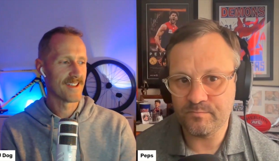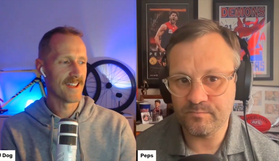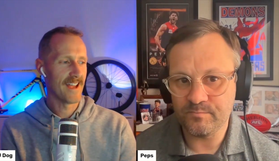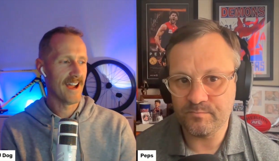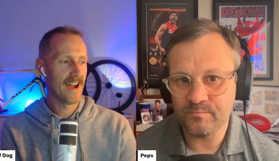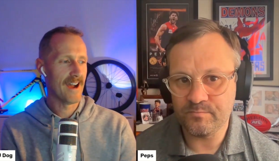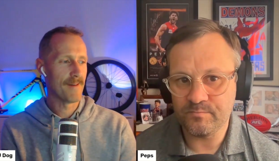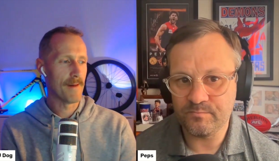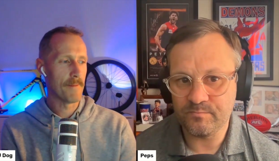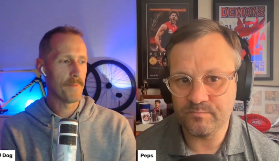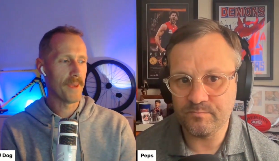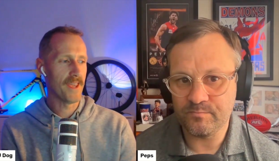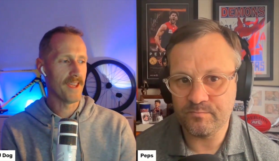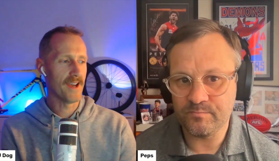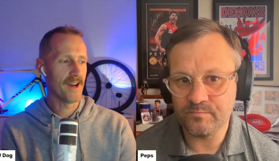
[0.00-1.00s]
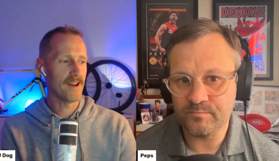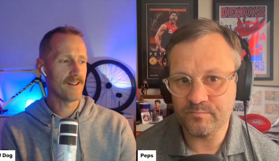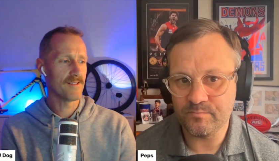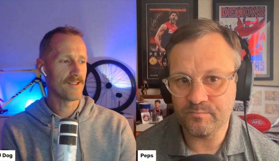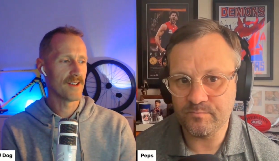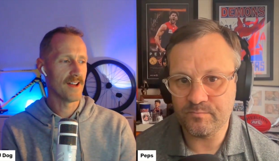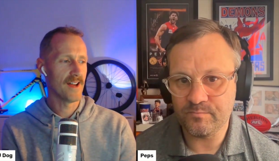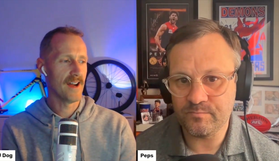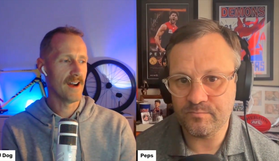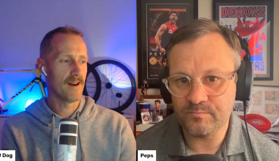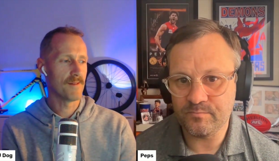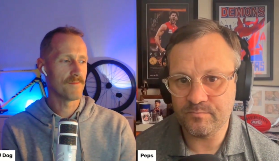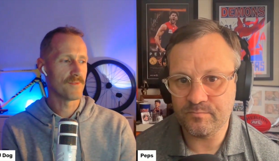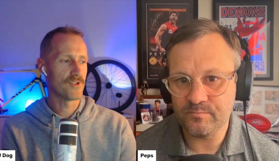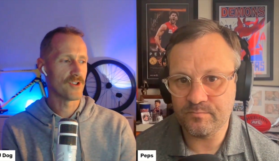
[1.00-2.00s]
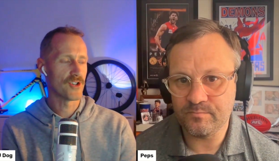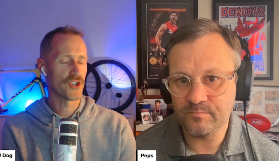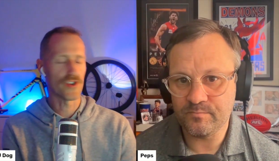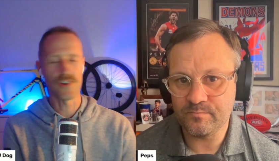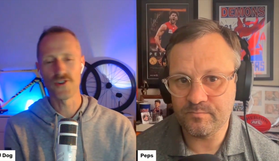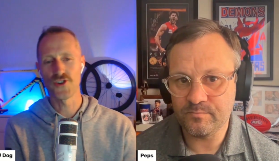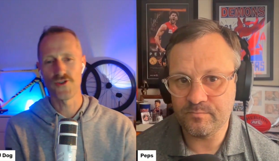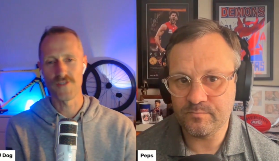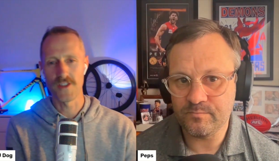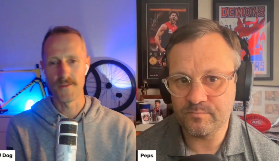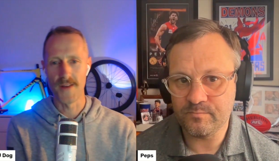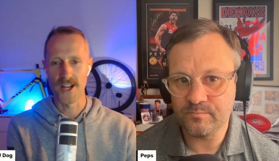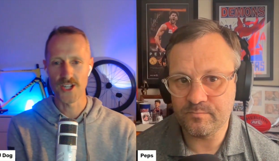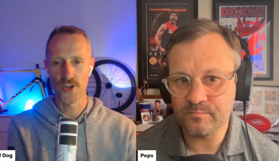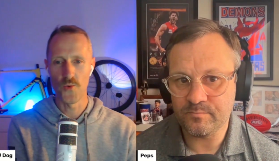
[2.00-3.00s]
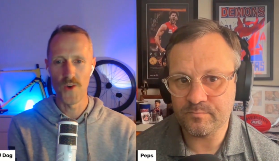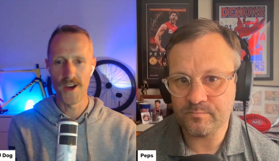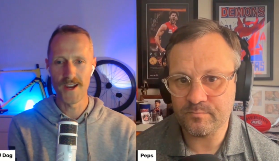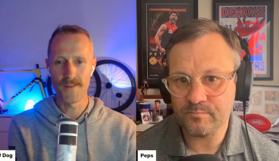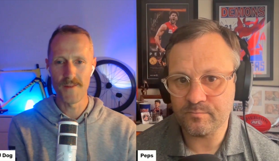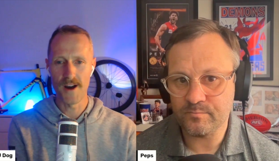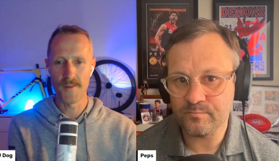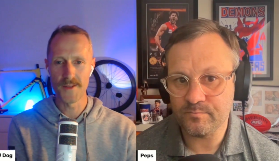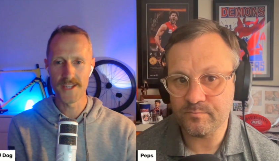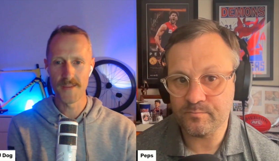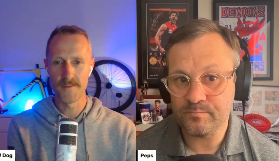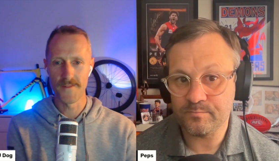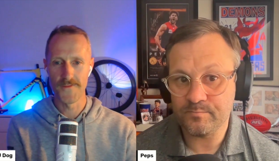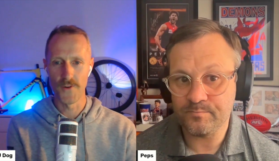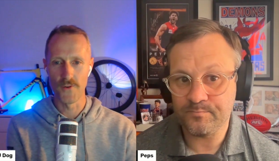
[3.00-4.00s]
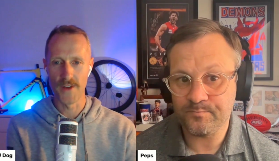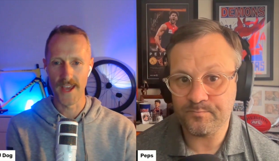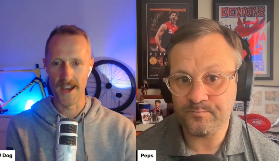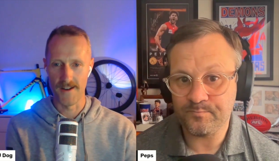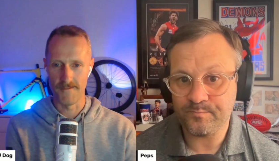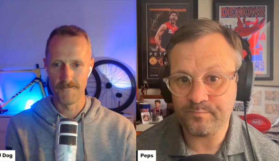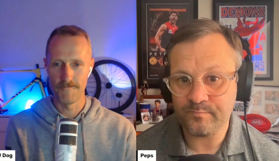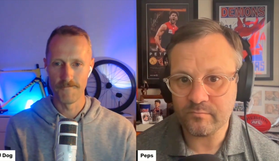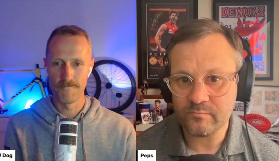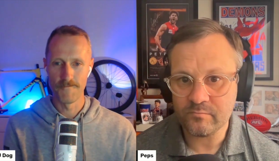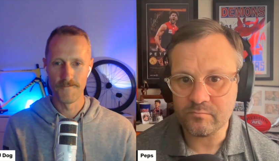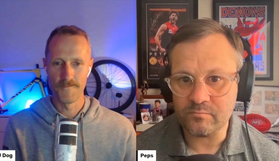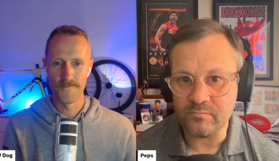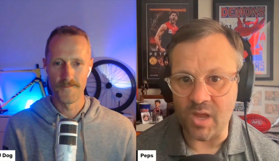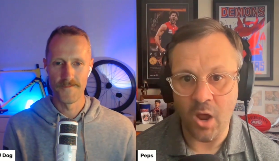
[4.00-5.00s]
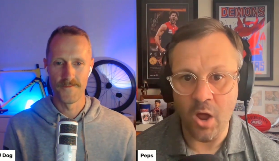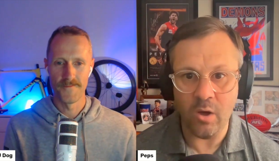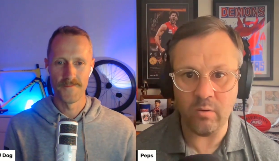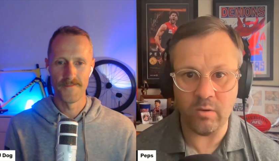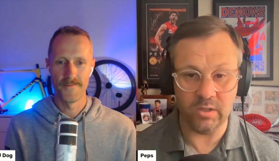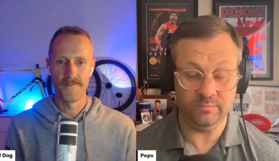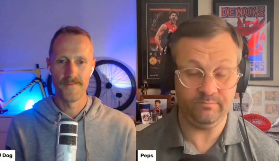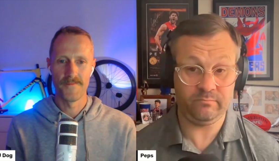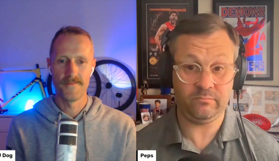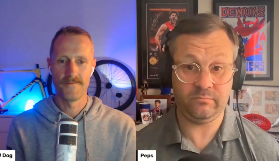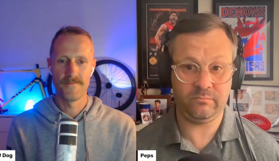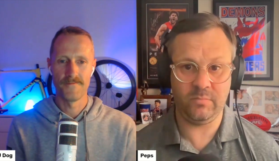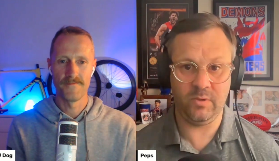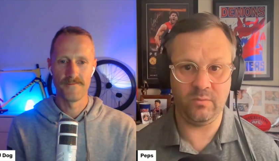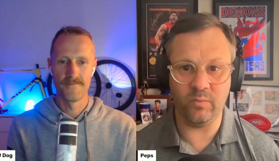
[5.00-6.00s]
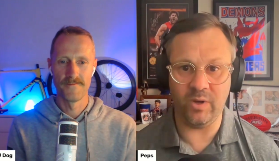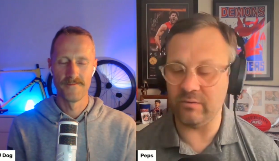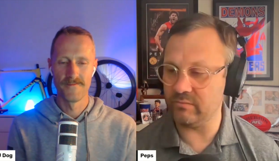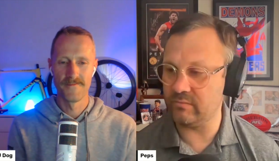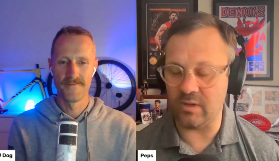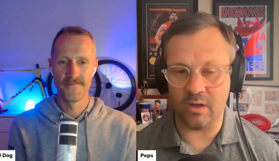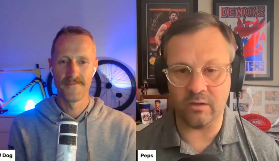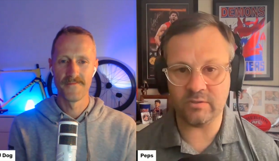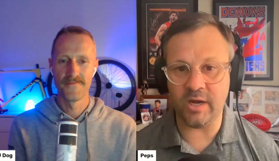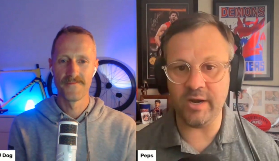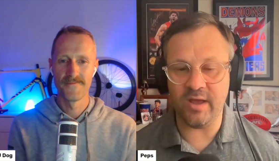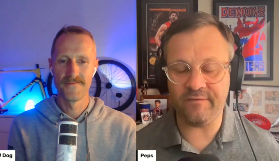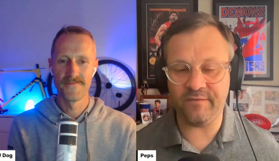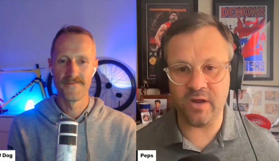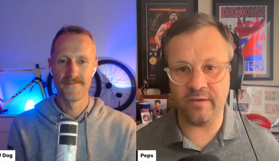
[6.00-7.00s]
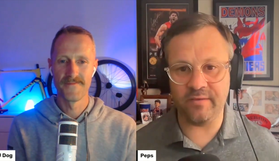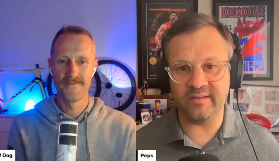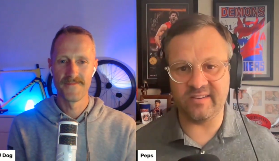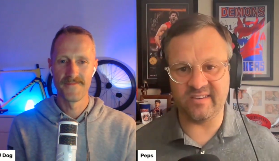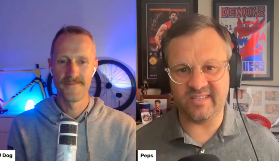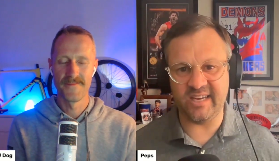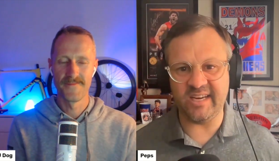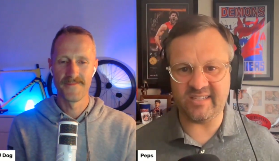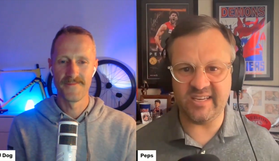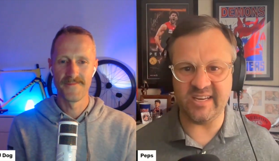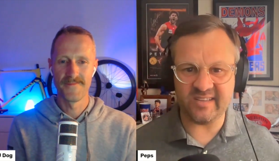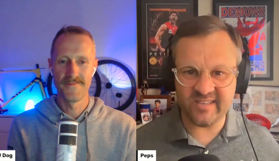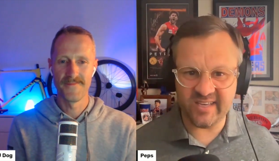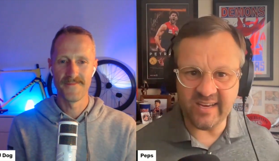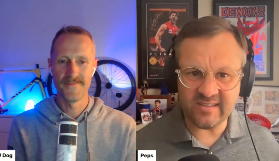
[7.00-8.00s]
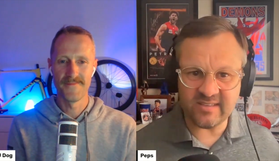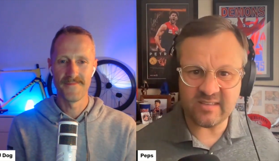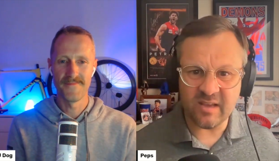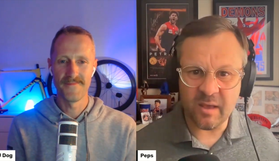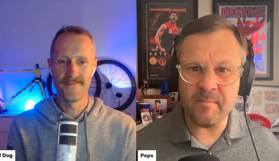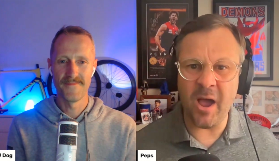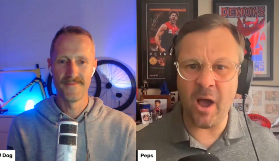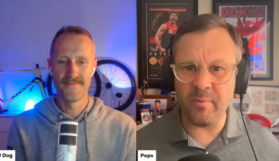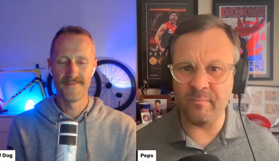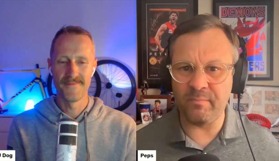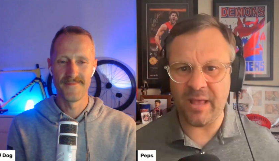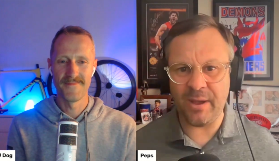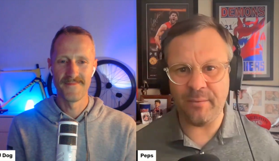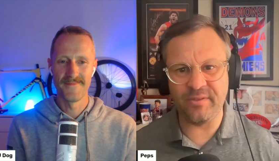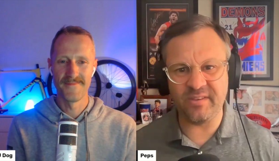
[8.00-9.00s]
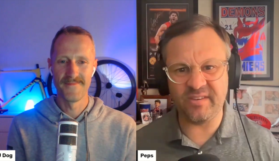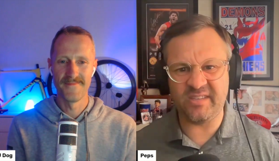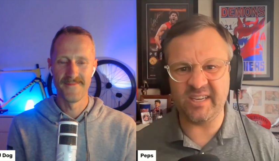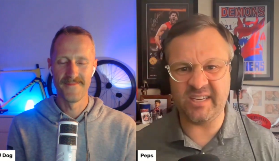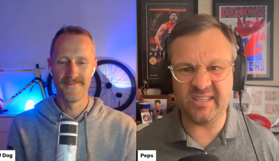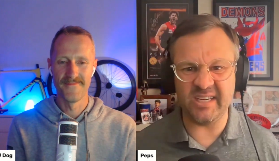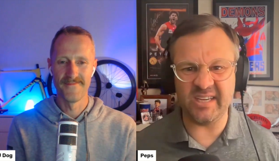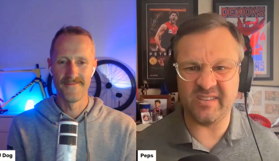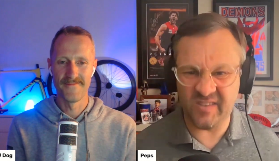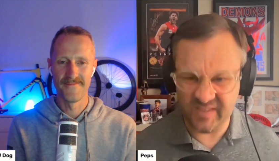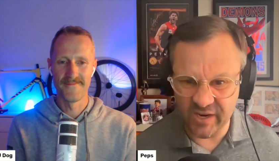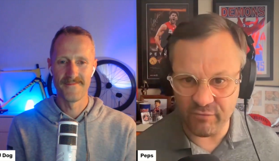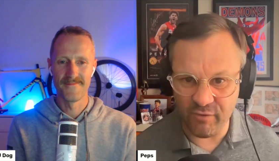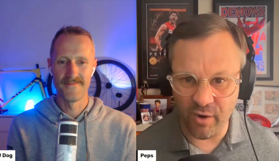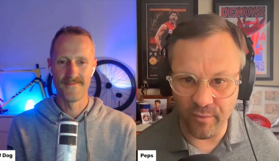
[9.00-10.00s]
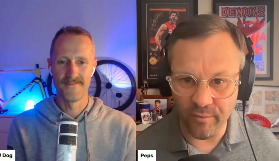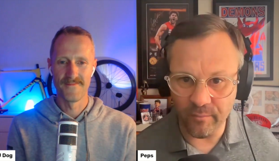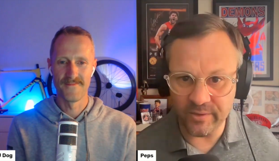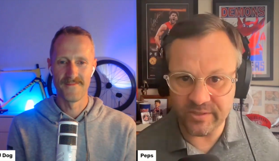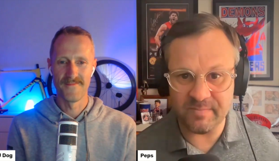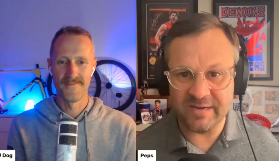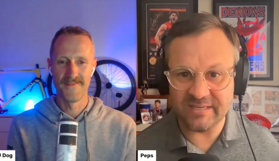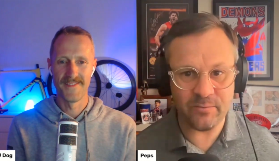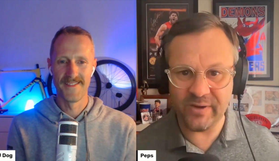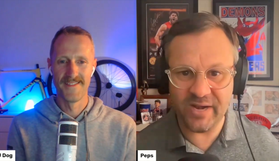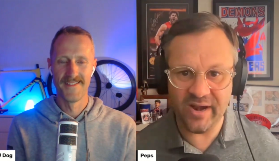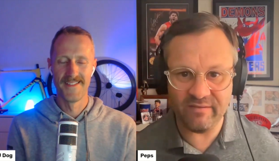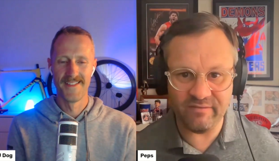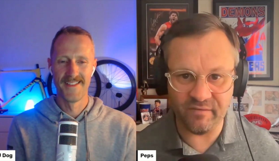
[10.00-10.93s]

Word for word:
Speaker 1: uh, appear um, to struggle during the match? So where did Melbourne seem to fall down?
Speaker 2: Well, I don't know if you know there's a six six six. Melbourne play with a six six zero, which means that we don't have a